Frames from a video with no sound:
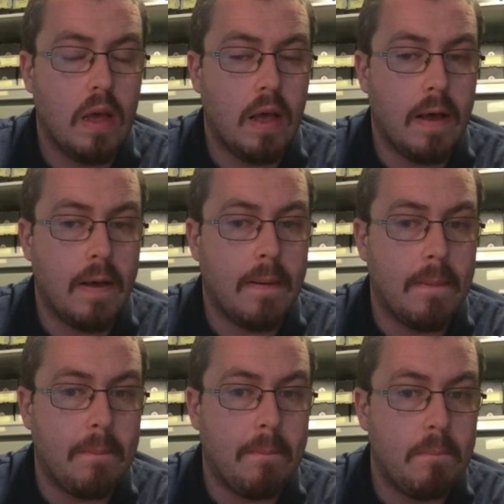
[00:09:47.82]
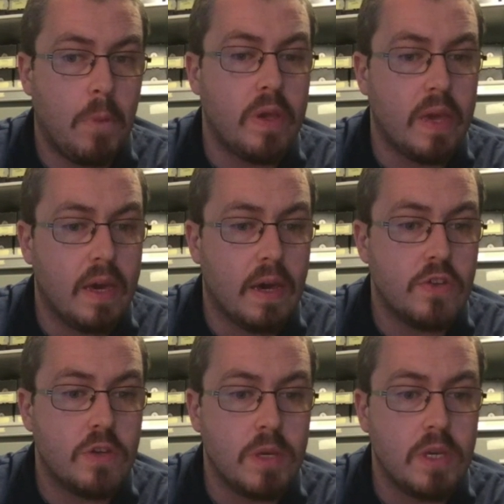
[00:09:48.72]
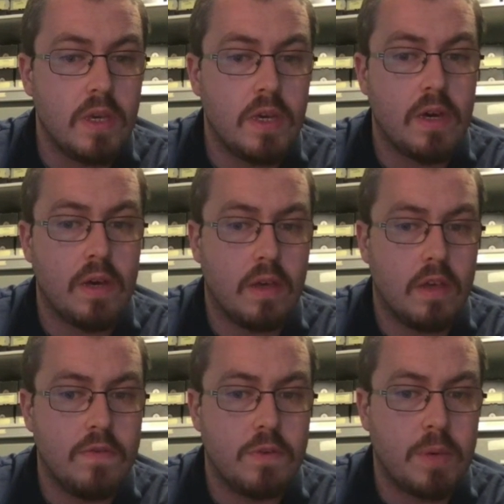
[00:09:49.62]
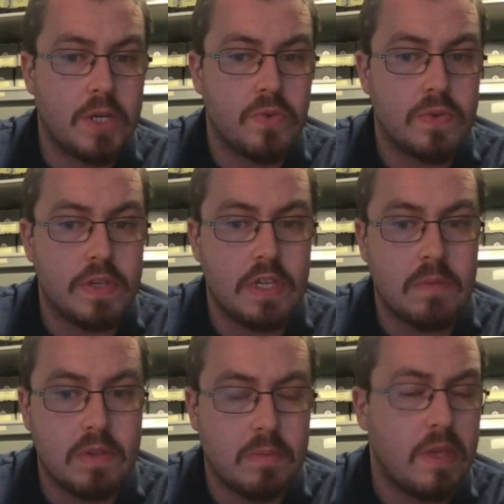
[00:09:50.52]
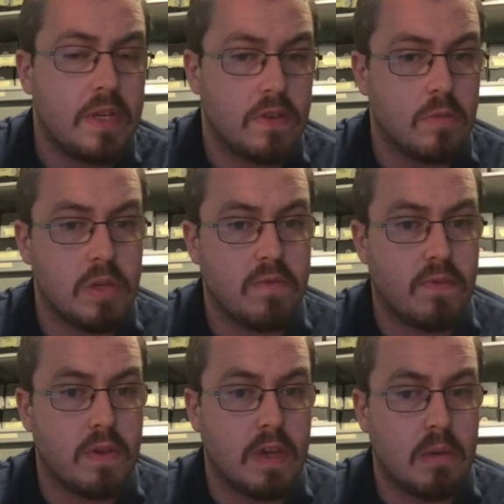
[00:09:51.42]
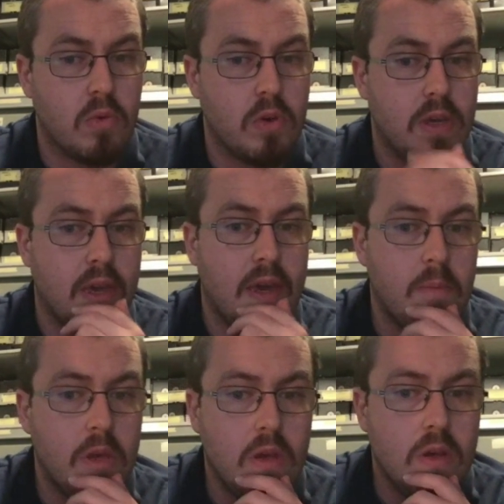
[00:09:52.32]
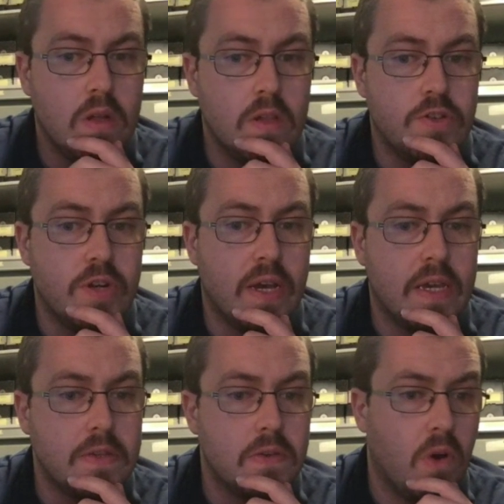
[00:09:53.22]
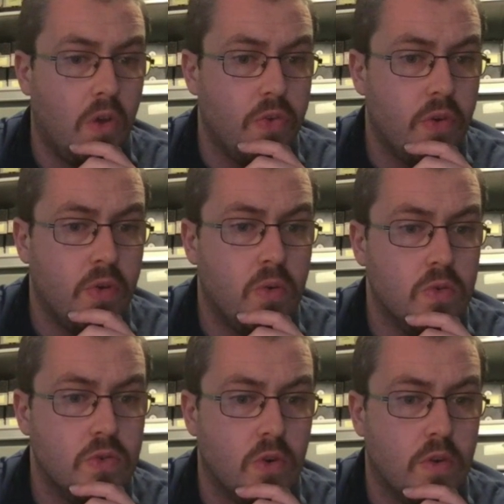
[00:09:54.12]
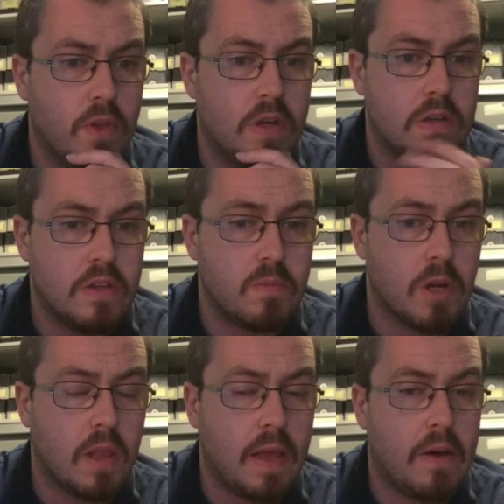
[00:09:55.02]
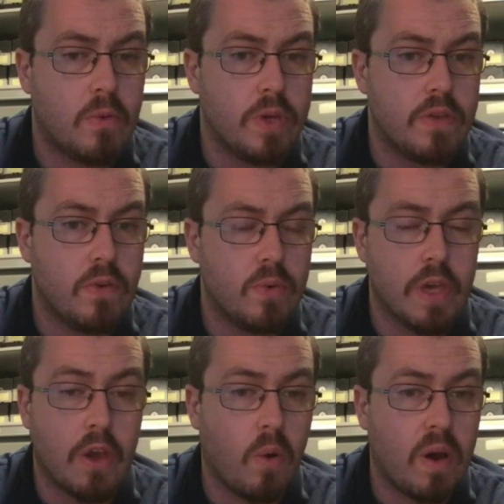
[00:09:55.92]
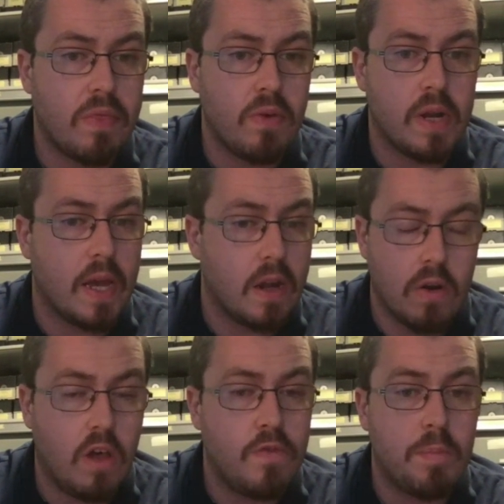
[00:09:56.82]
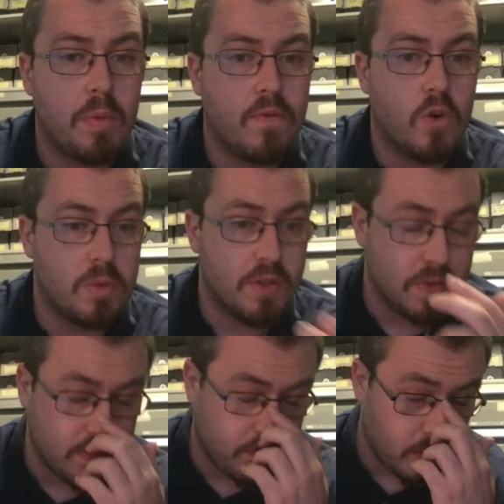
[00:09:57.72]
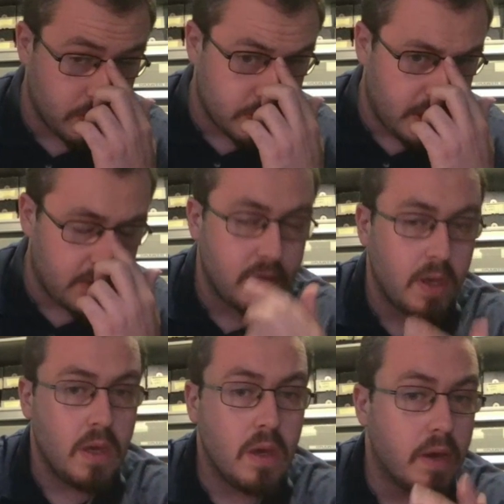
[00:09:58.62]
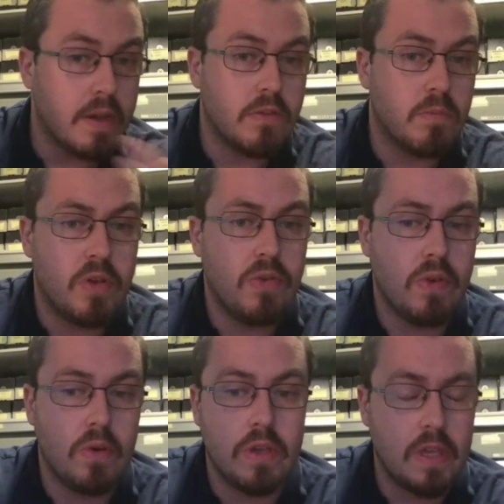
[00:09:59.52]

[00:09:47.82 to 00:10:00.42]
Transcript: Um, but yeah, speaking of special teams, I mean, that's going to be it for the game recap. The Giants also sort of lost Nick McCloud week to week, who I thought had an awful performance in the first half against Minnesota.